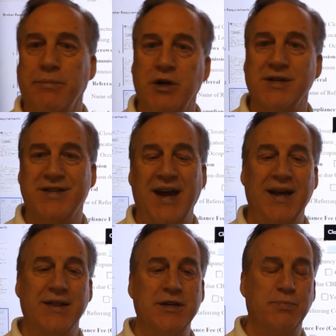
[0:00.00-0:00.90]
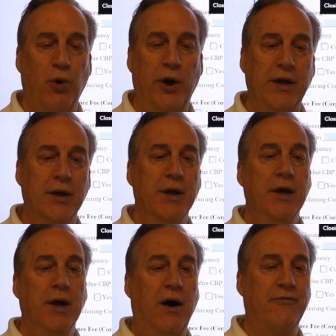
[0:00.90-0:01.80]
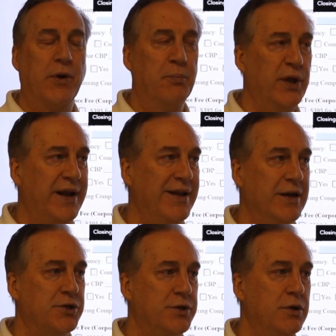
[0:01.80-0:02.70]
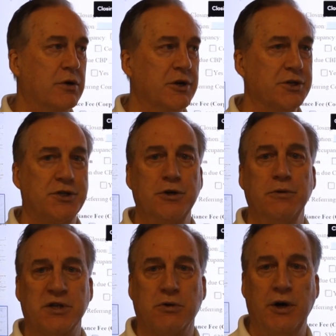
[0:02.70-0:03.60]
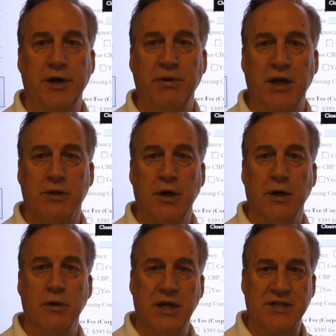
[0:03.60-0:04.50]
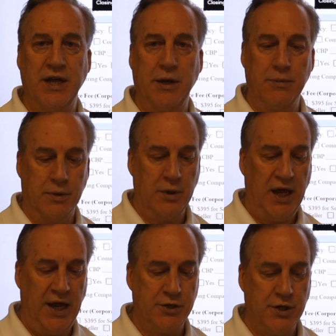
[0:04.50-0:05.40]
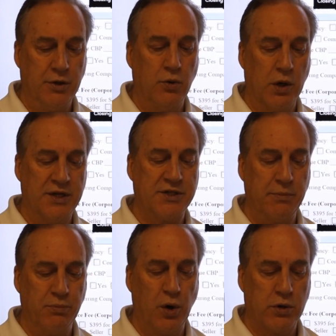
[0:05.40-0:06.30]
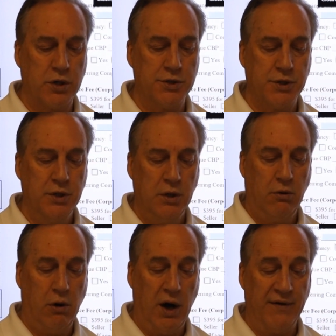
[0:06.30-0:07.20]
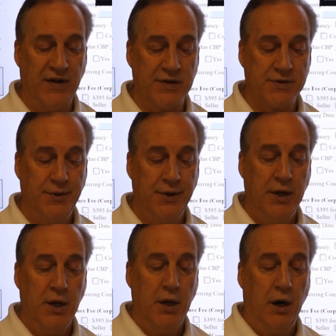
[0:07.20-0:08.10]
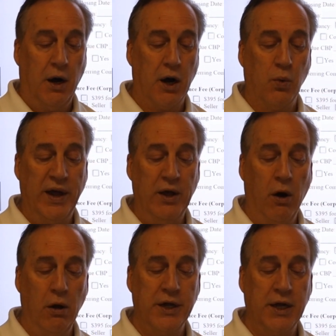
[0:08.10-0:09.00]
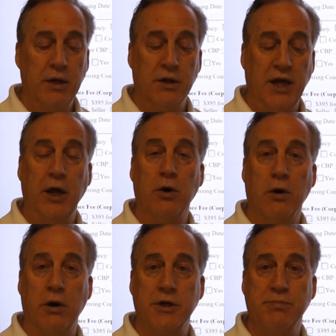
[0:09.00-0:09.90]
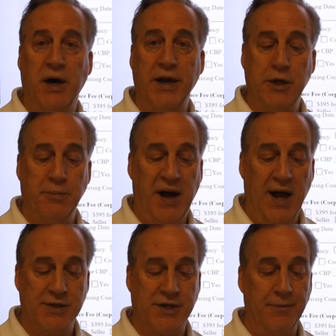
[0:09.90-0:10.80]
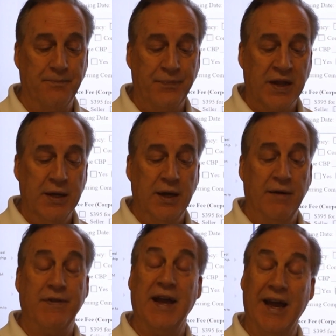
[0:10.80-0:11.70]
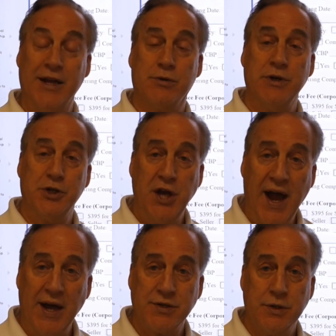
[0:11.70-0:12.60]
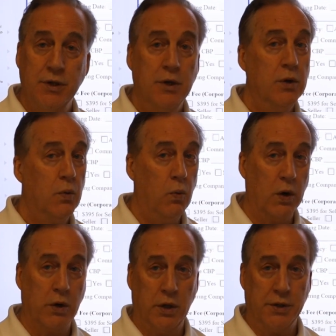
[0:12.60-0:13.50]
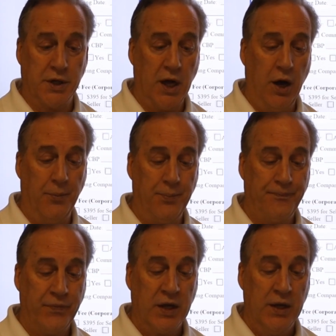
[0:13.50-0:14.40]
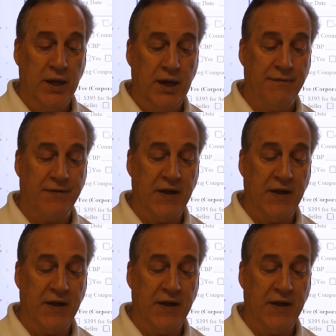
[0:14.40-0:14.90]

to say at this point of completing this, you could assume it's going to be at the listing agent or listing broker's office. Are we holding the earnest money deposit? If the answer is yes, we're good to go. If the